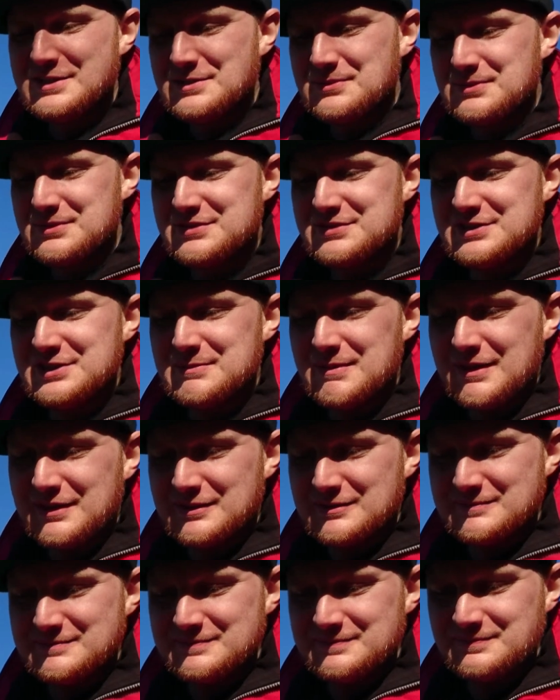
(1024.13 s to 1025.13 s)
We'll see about
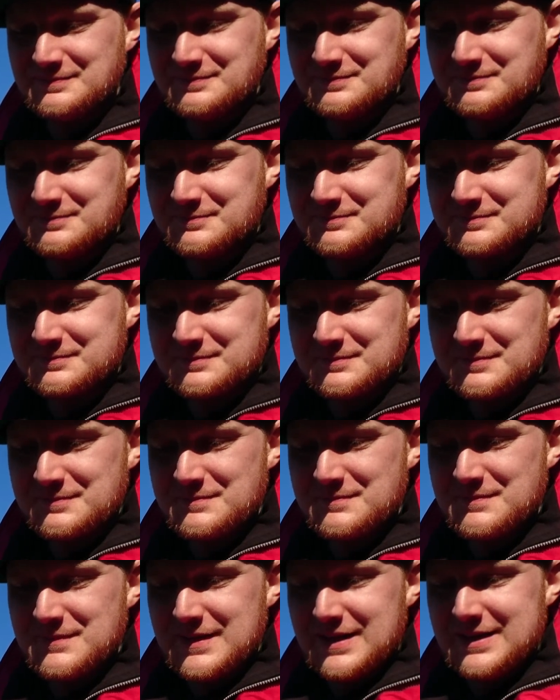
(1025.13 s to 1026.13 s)
it.
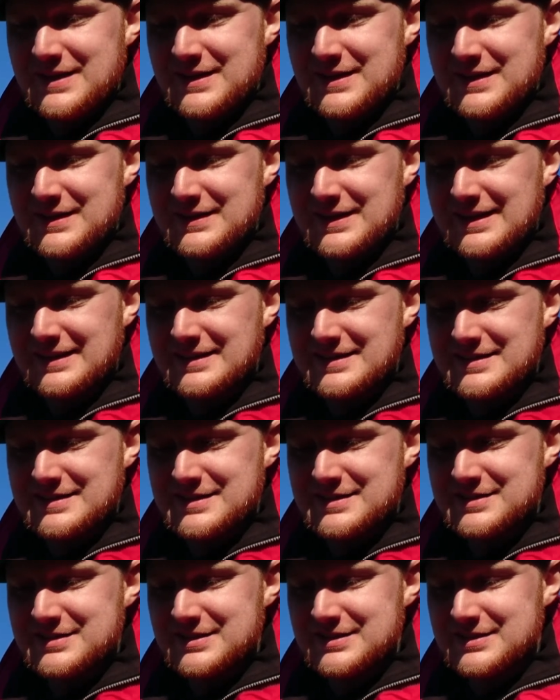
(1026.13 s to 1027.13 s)
Yeah,
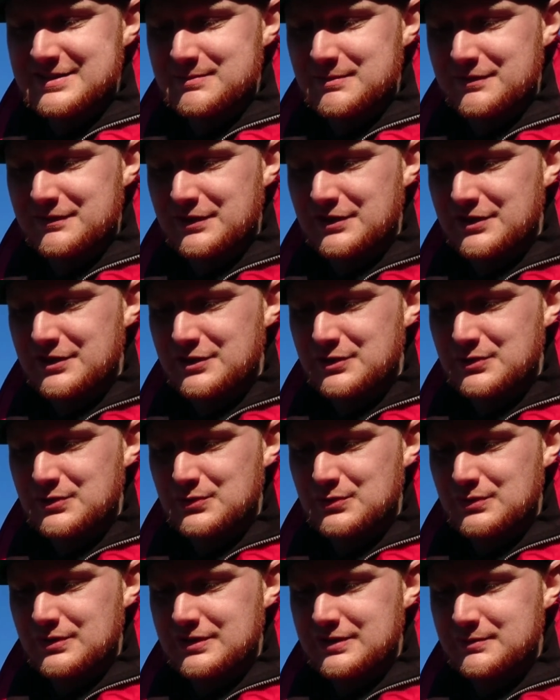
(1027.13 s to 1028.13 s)
this what are we gonna
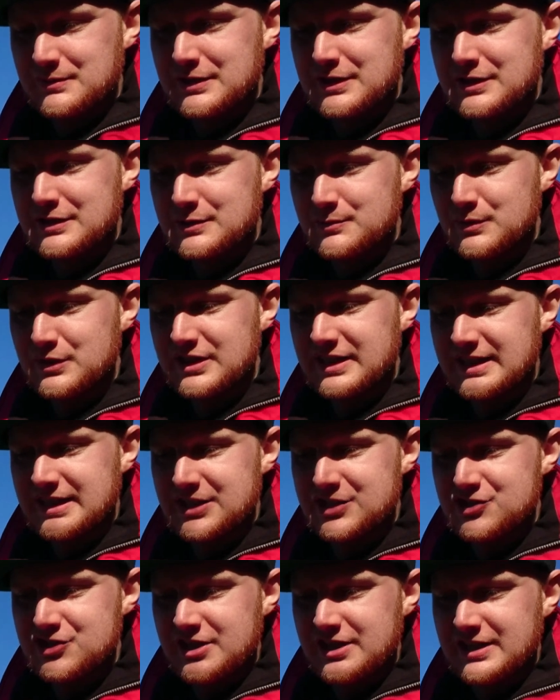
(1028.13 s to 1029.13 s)
do? We're gonna get
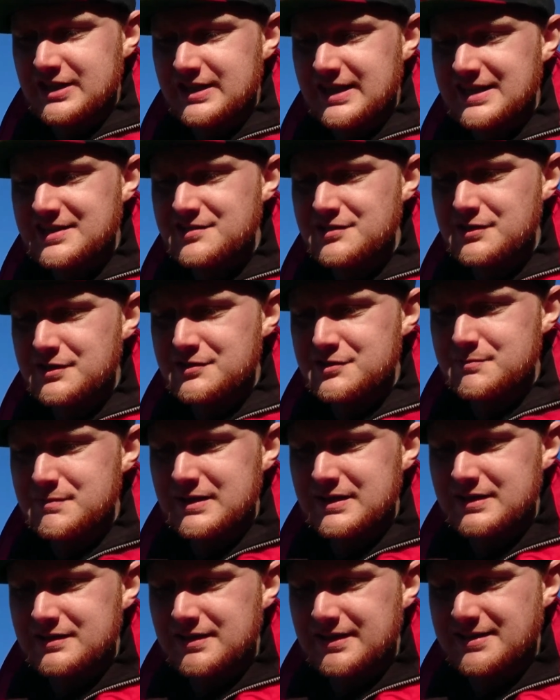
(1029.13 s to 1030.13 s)
a shiny. Actually, I should
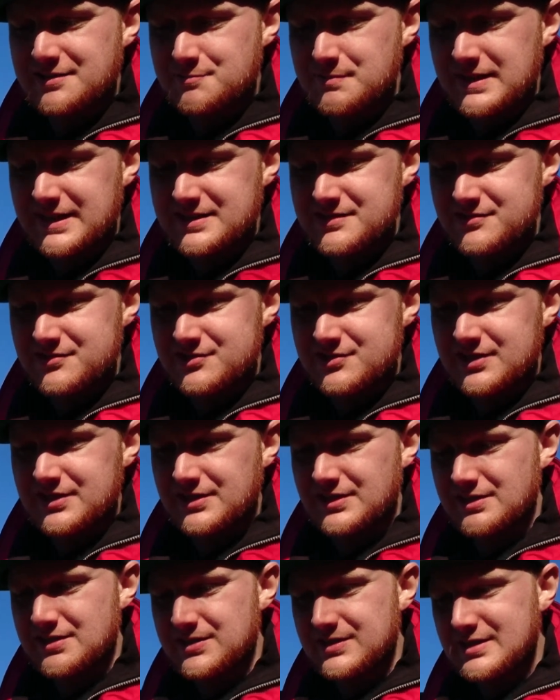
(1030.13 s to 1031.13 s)
make it like some extra
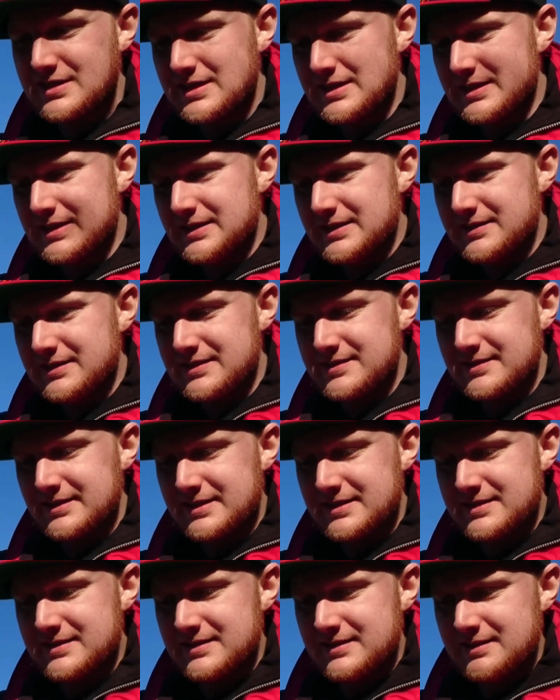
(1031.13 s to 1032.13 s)
shinies. Yes,
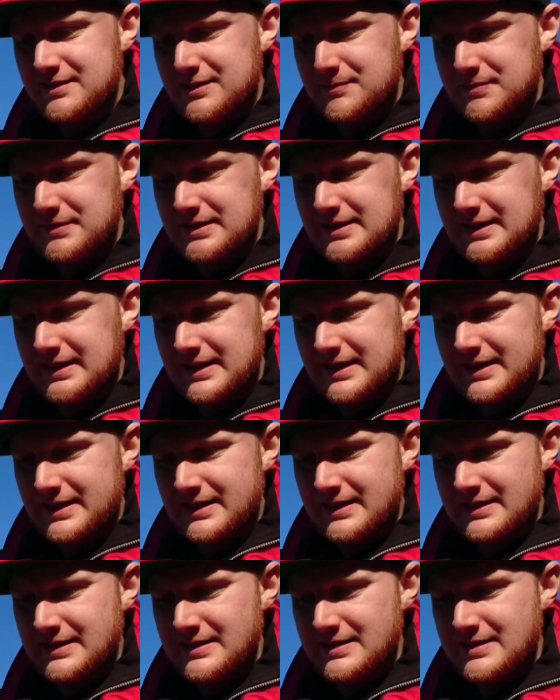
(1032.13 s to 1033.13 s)
let's be like
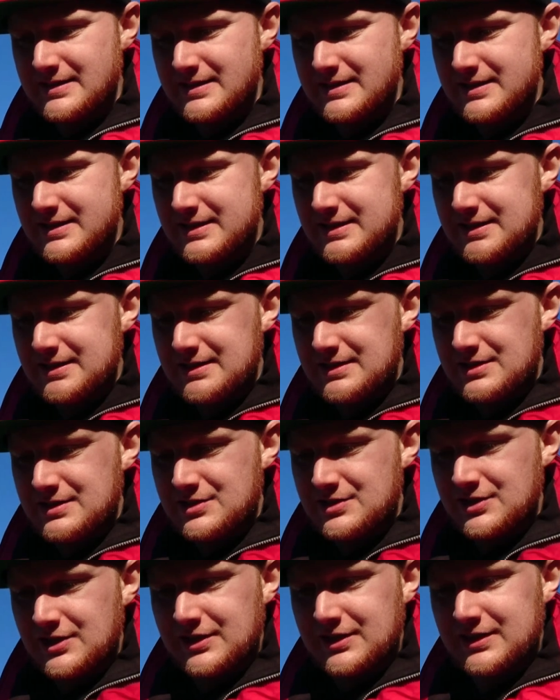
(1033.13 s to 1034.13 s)
and
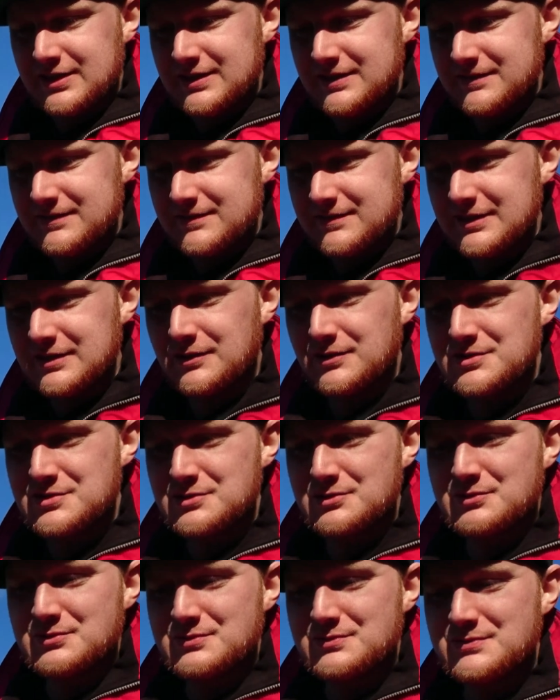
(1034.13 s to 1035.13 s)
shiny. That
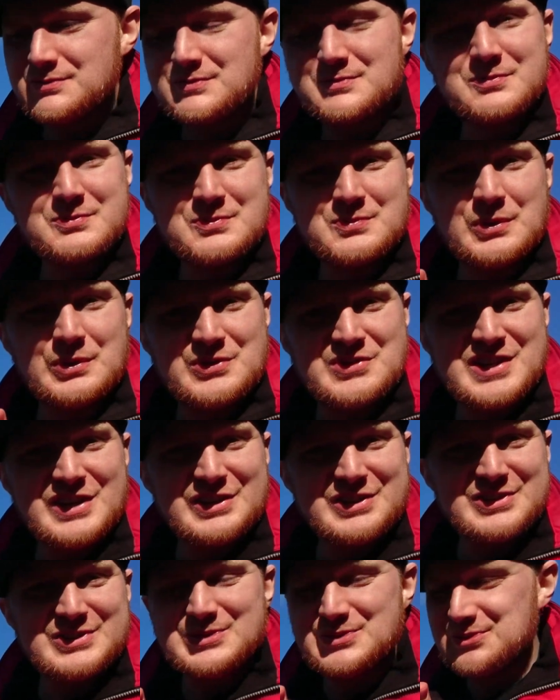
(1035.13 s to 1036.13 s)
also will tell
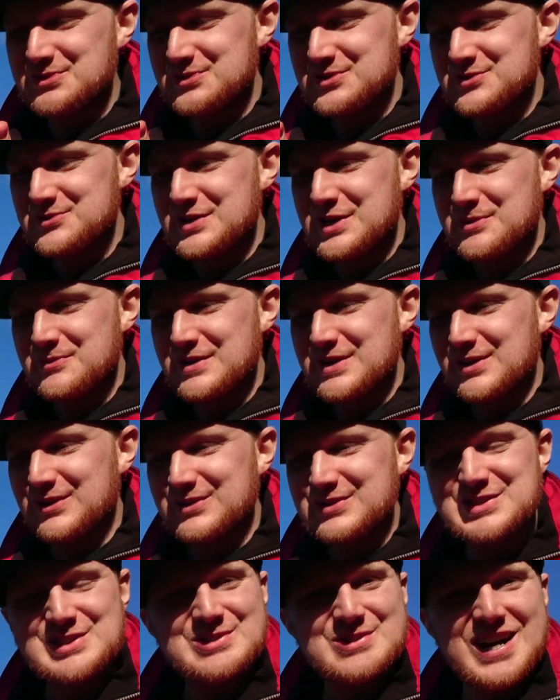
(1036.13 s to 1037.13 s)
you straight away
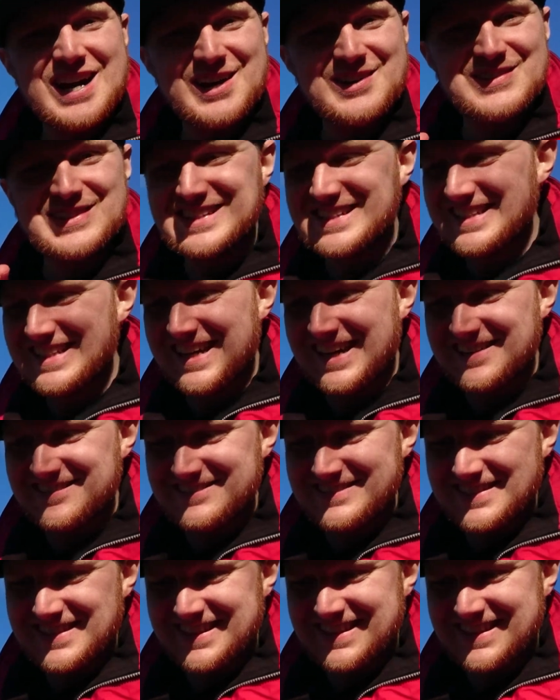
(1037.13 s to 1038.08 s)
also how many I have.